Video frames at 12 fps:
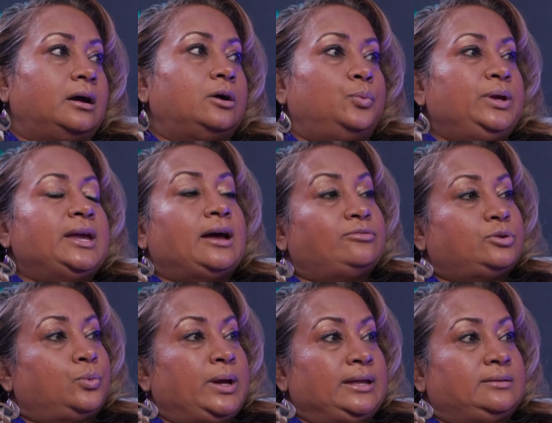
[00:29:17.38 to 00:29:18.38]
We have to
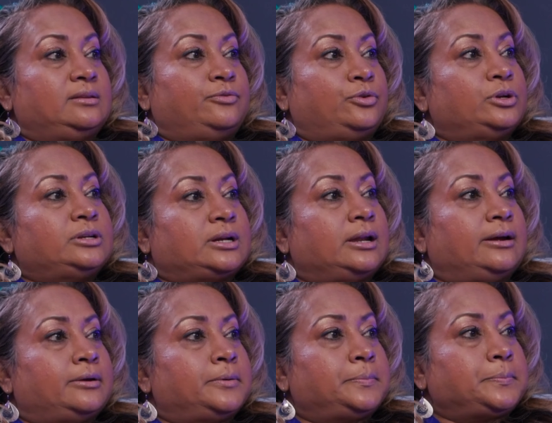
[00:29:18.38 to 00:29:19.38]
wait for it to clear.